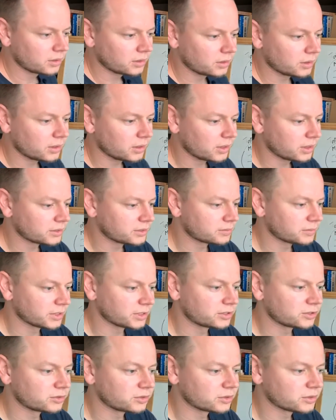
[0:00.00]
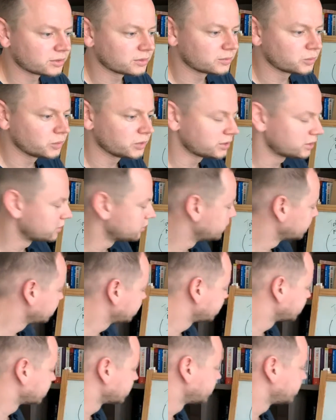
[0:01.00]
let's make sure it's visible.
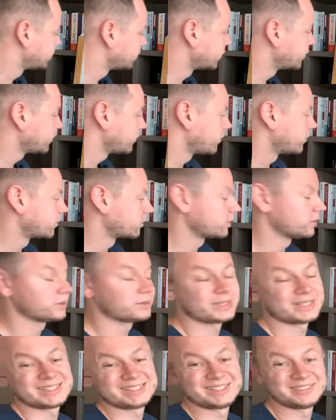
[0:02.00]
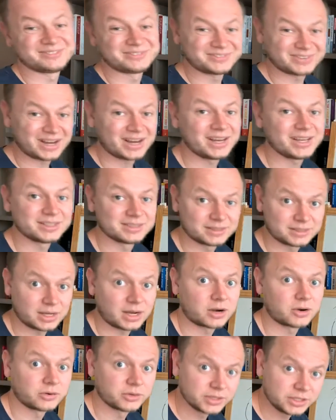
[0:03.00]
So third circle that defines
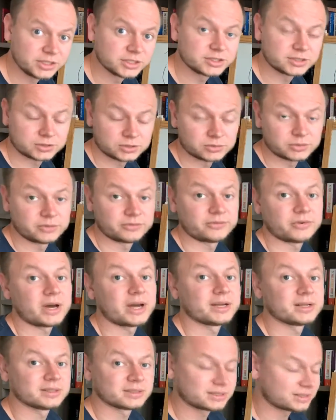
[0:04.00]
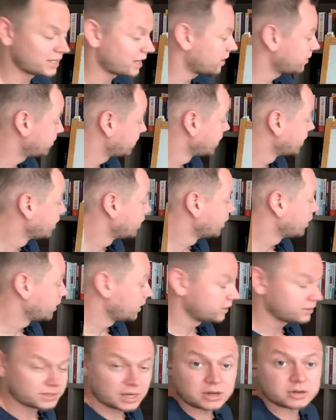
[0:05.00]
our niche, so the final step,
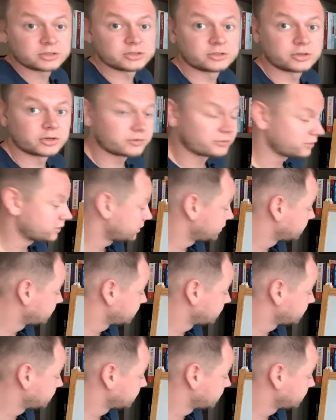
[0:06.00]
is our service.